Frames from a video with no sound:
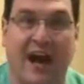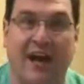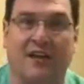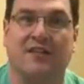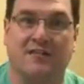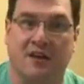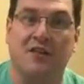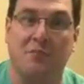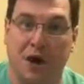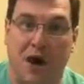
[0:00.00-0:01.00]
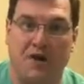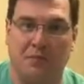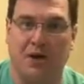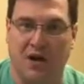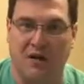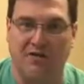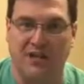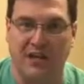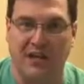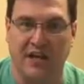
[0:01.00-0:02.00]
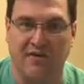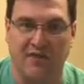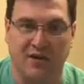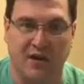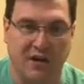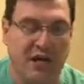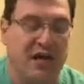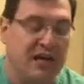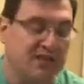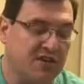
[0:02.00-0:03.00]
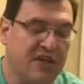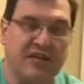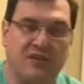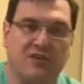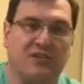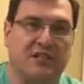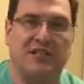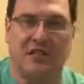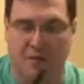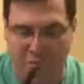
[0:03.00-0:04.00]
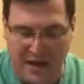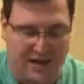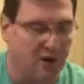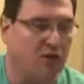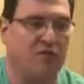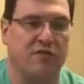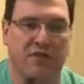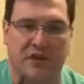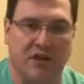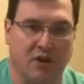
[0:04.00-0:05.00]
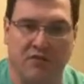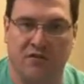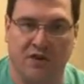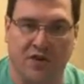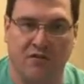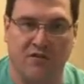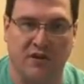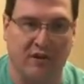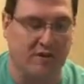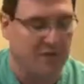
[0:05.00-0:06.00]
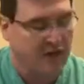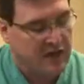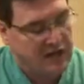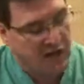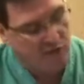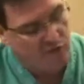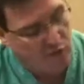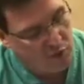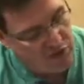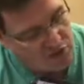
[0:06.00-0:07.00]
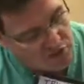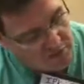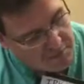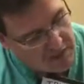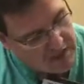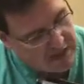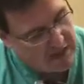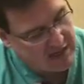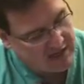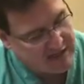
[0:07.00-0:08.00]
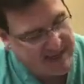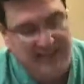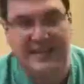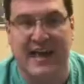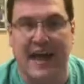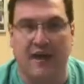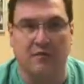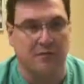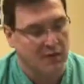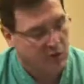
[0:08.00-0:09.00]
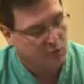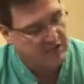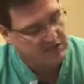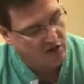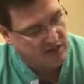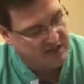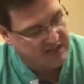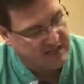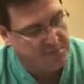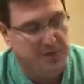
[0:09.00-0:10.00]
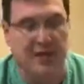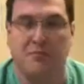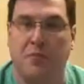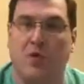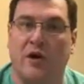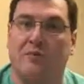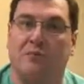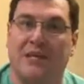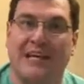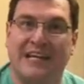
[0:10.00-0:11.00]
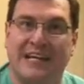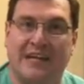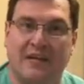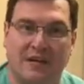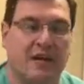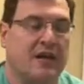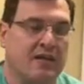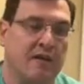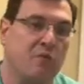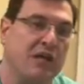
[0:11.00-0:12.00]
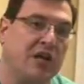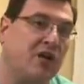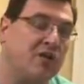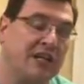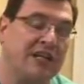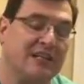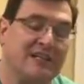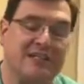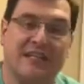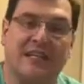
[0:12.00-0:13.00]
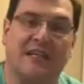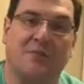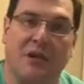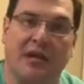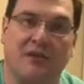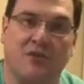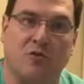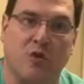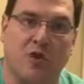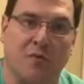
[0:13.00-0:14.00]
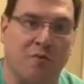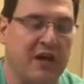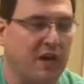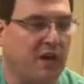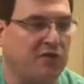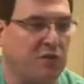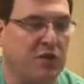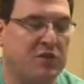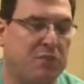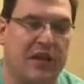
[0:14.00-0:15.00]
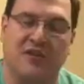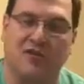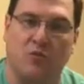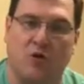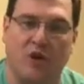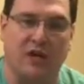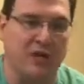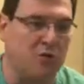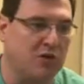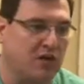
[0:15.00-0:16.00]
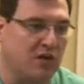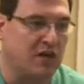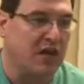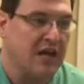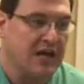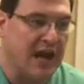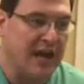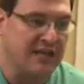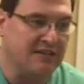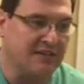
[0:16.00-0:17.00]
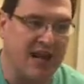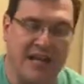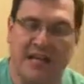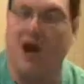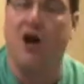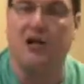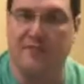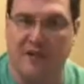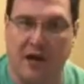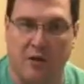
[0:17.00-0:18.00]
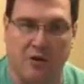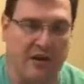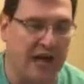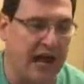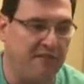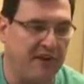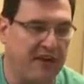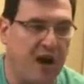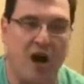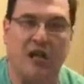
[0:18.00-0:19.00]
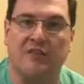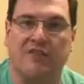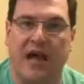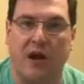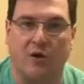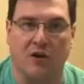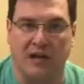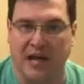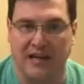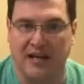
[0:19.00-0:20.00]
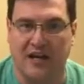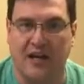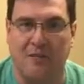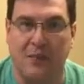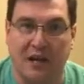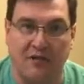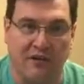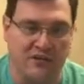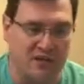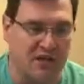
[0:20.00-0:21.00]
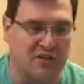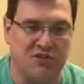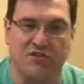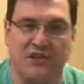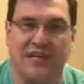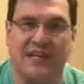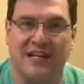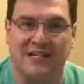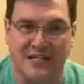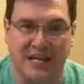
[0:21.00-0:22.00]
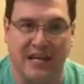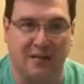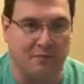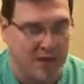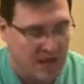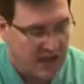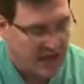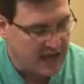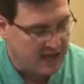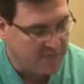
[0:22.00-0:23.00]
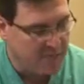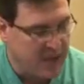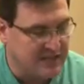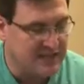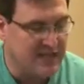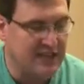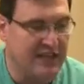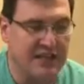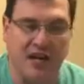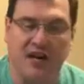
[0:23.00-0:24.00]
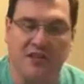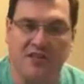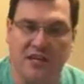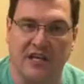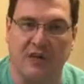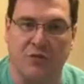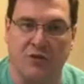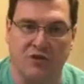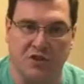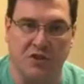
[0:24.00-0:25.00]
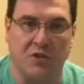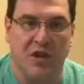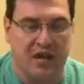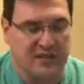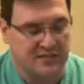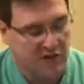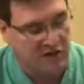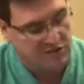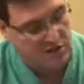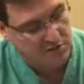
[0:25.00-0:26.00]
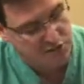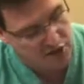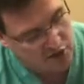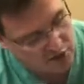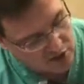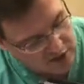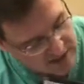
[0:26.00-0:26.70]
callus on the bottom of the foot. And so they do tend to come back over and over and over again. Now, if when we trim the skin down, we start to see pinpoint bleeding, then we know that it is indeed a plantar wart. And often with a plantar wart, it will look kind of like cauliflower, to have a cauliflower-like appearance to the skin. And basically the other thing it will do is start to obscure